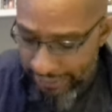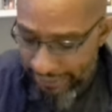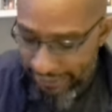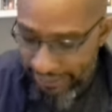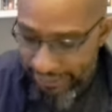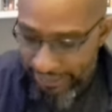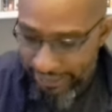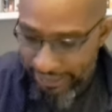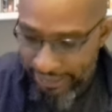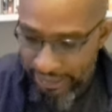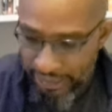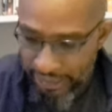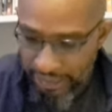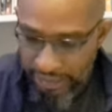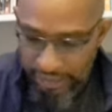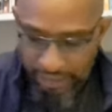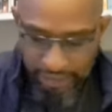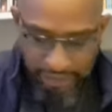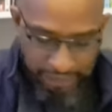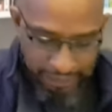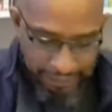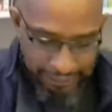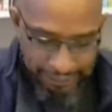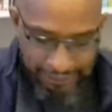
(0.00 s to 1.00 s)

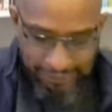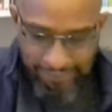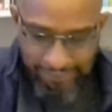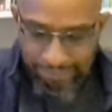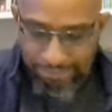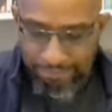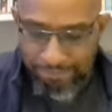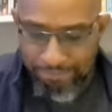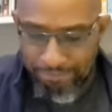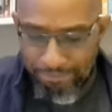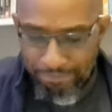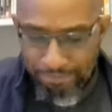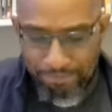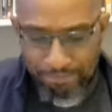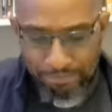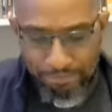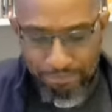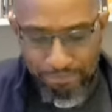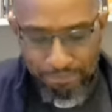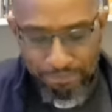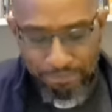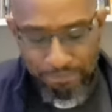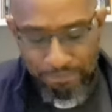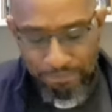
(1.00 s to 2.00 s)

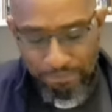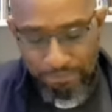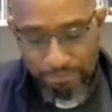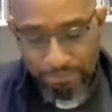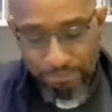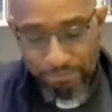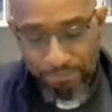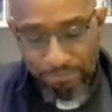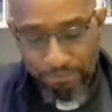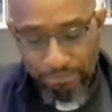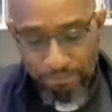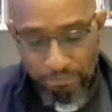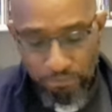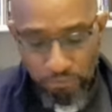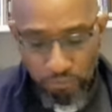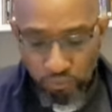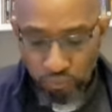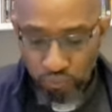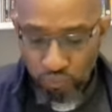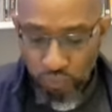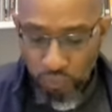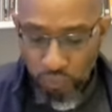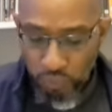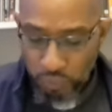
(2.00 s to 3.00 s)

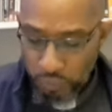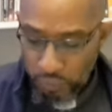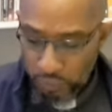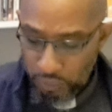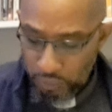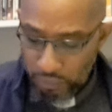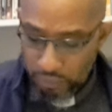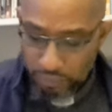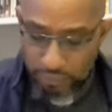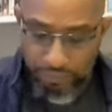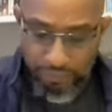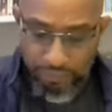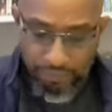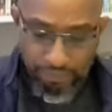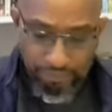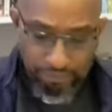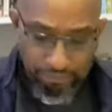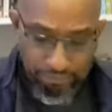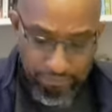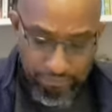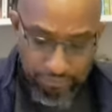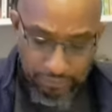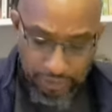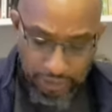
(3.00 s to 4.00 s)

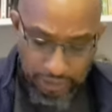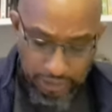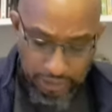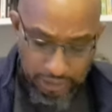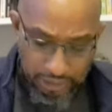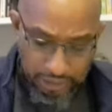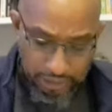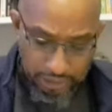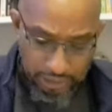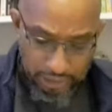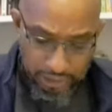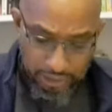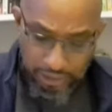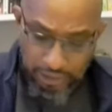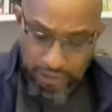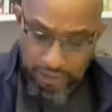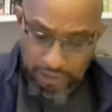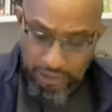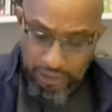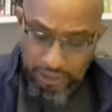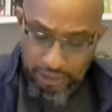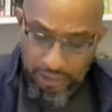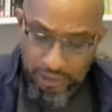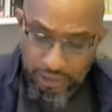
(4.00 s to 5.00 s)

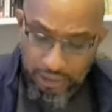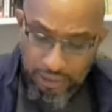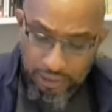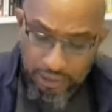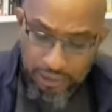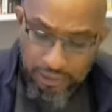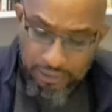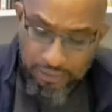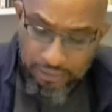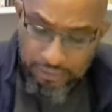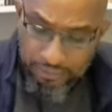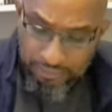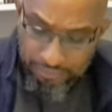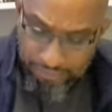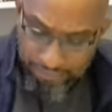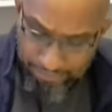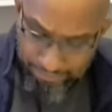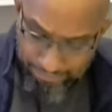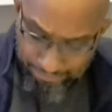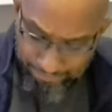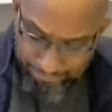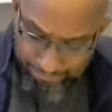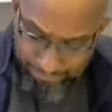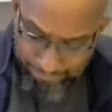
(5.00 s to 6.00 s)

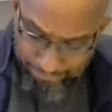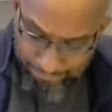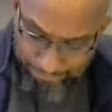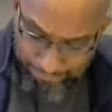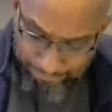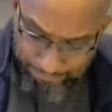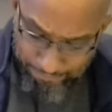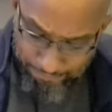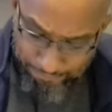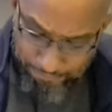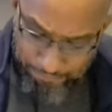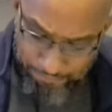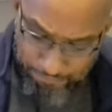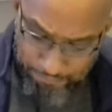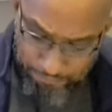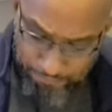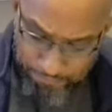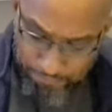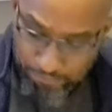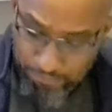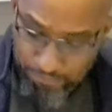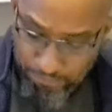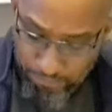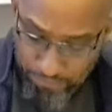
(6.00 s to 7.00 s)

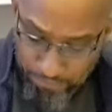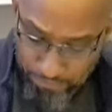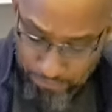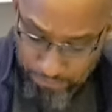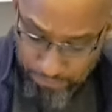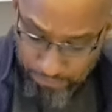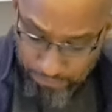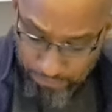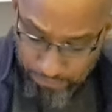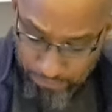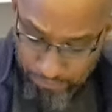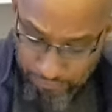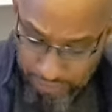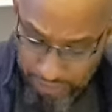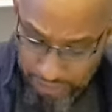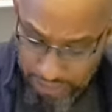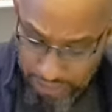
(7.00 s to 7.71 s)
Nobody speaks.